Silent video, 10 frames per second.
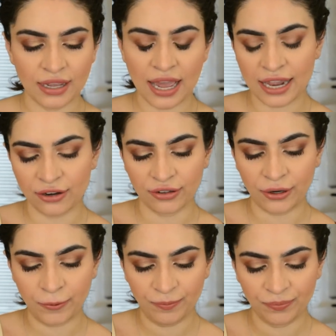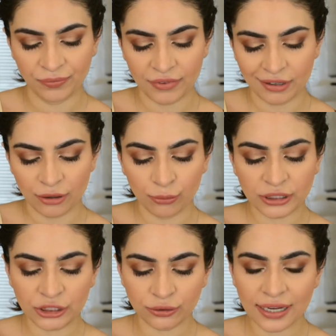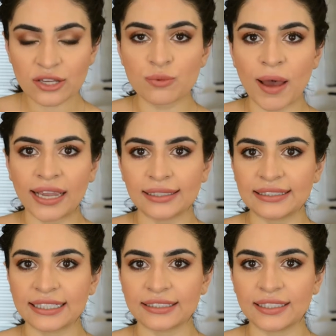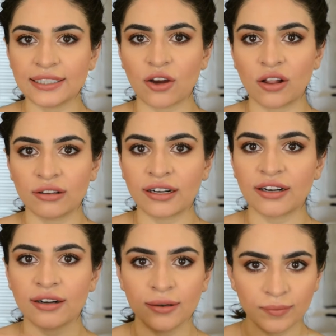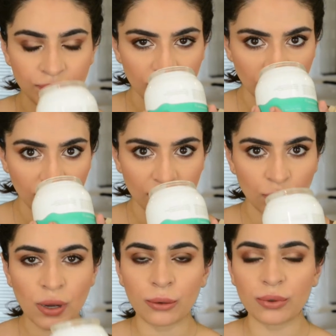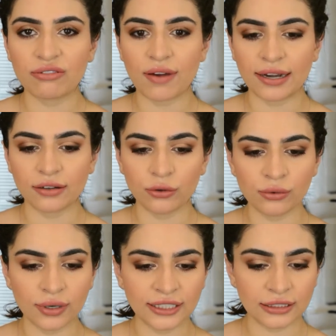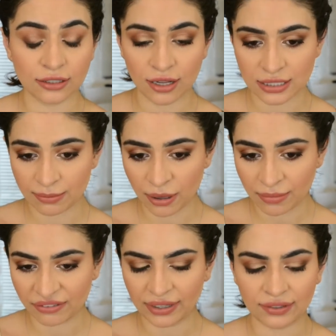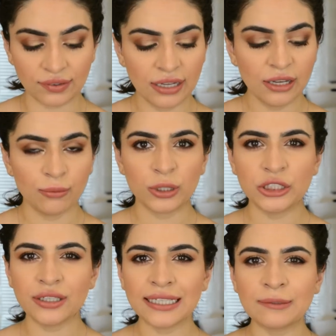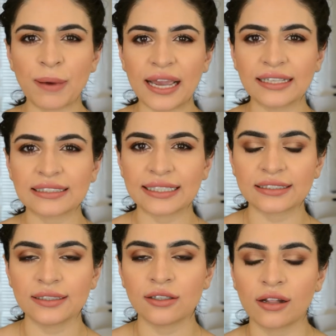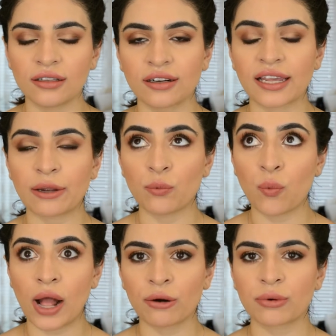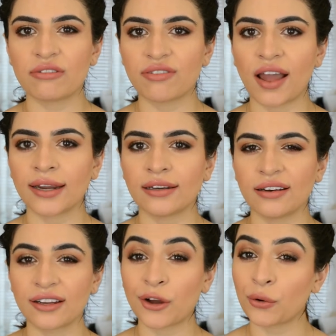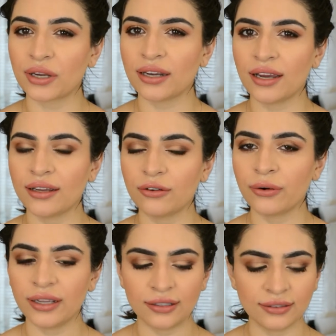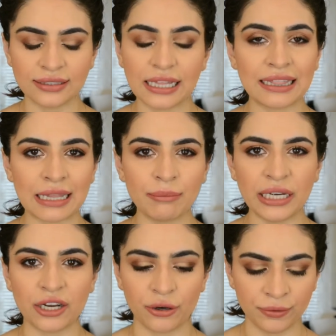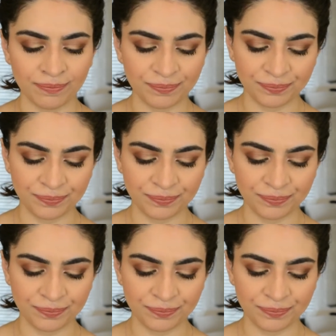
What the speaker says: I don't know. Would you guys buy a $60 well-refined... Ooh, I just got some on my face. Would you guys buy a $60, like, well-refined coconut oil? Let me know.